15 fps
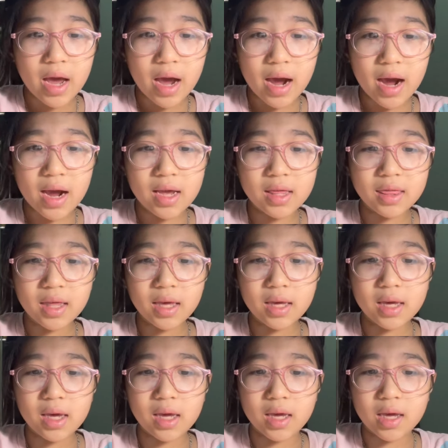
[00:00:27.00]
I'm
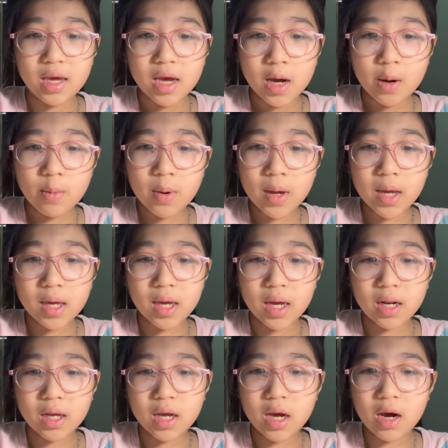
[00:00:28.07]
thinking we
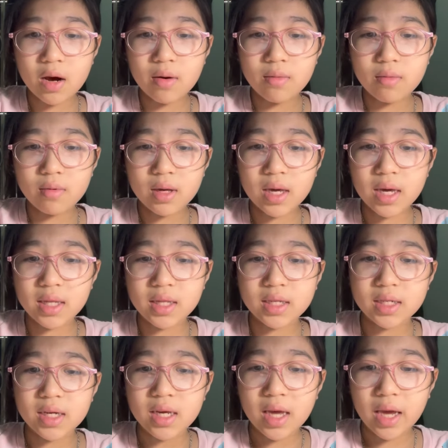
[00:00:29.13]
can go
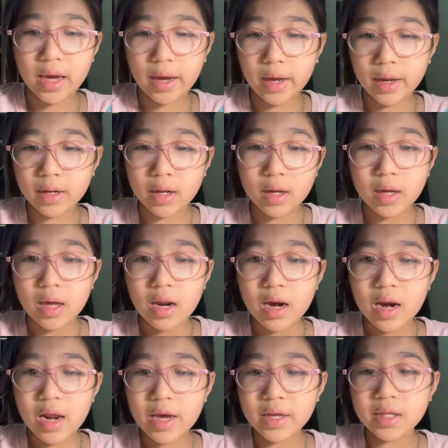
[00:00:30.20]
eat and
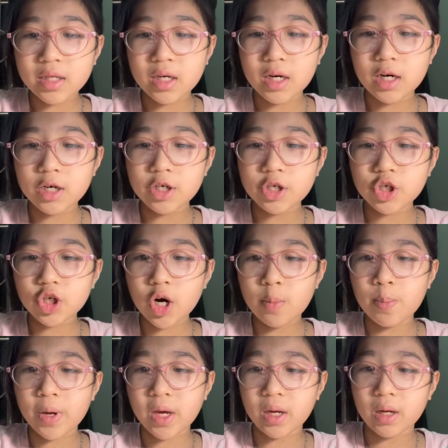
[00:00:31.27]
later
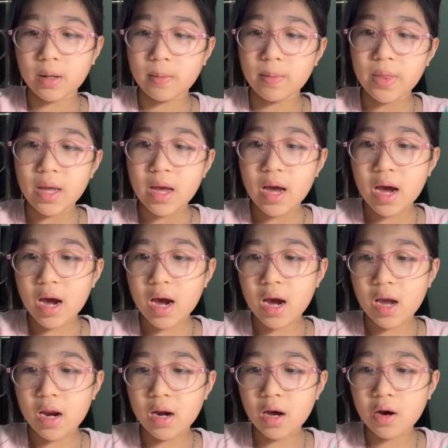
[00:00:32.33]
shopping.
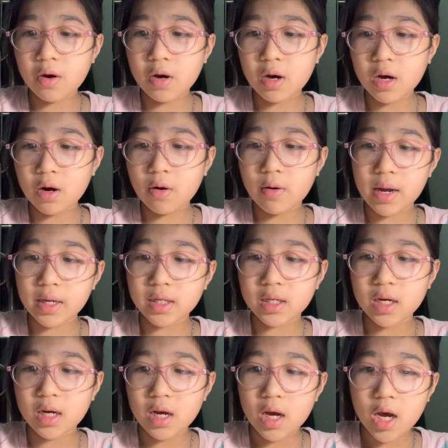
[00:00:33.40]
I know a
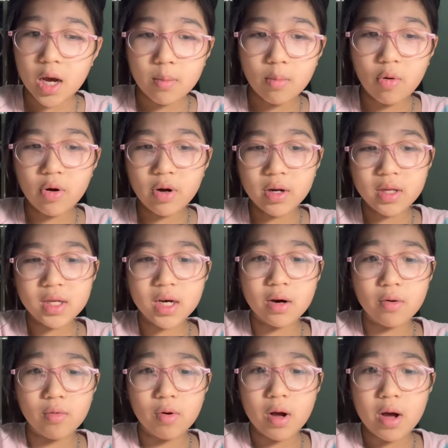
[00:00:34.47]
great
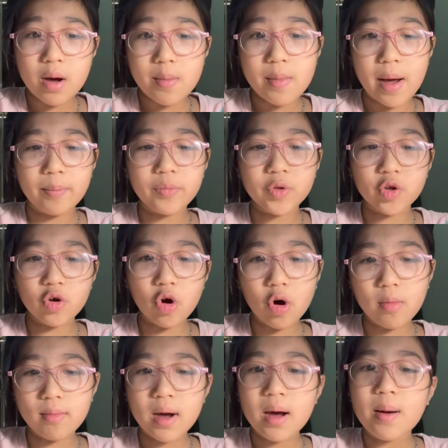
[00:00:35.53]
Mundo
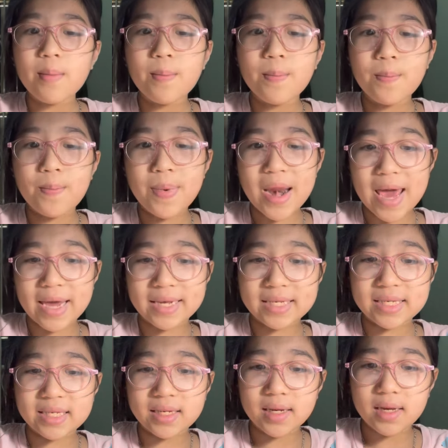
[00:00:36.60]
Mamdom
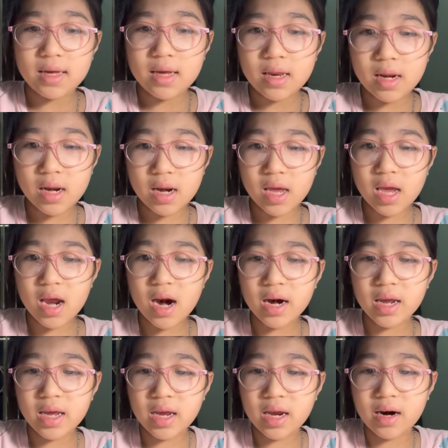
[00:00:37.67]
place near
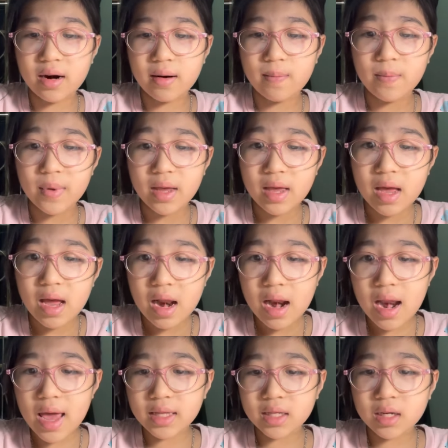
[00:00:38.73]
here.
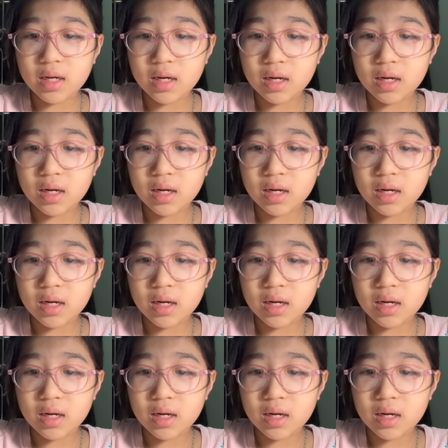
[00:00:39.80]
Let's